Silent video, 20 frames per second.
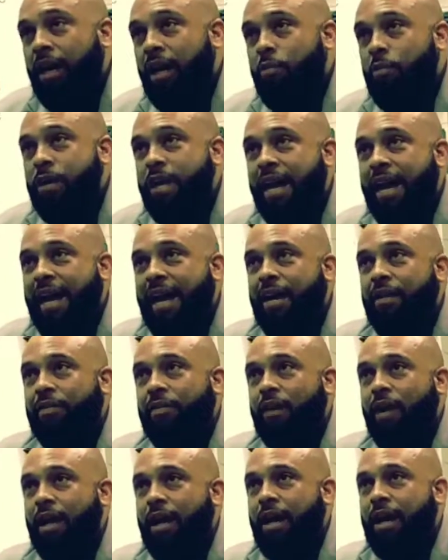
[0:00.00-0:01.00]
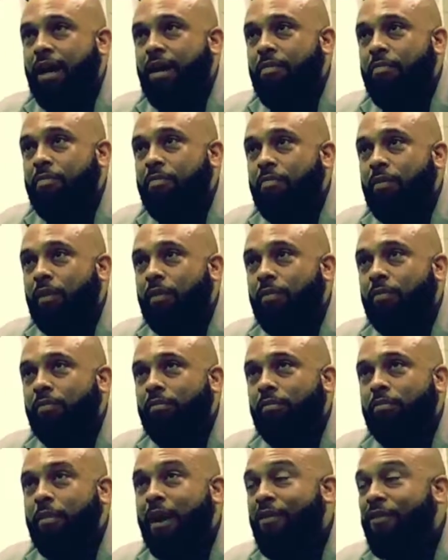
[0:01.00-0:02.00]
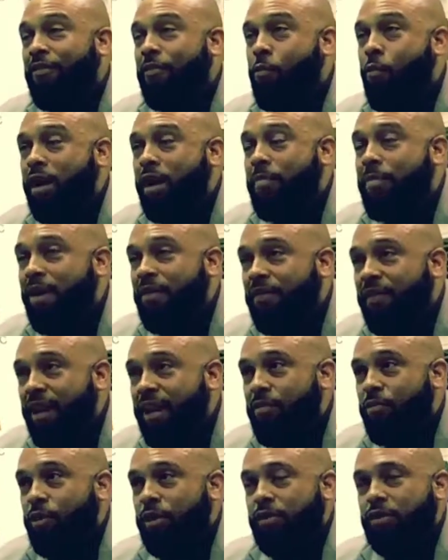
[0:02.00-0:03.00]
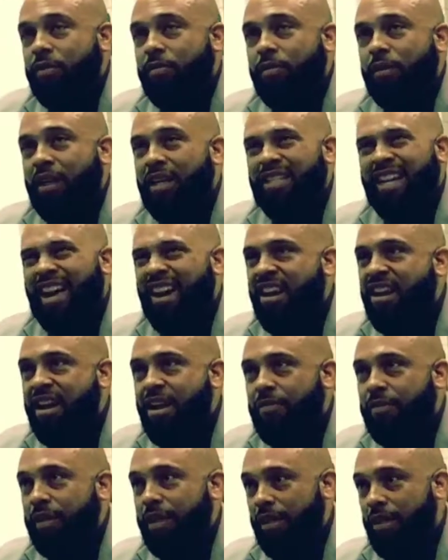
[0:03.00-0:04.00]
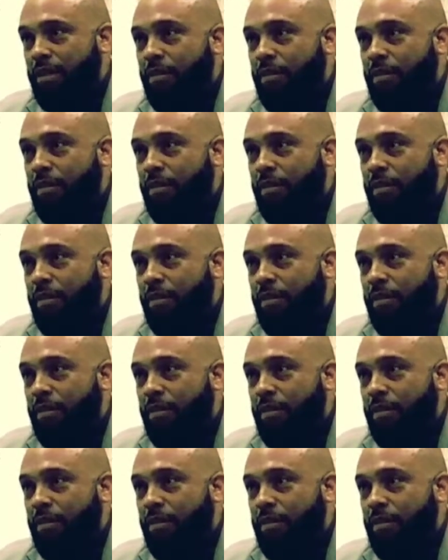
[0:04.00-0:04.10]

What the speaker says: We have one of my favorites, because I love it,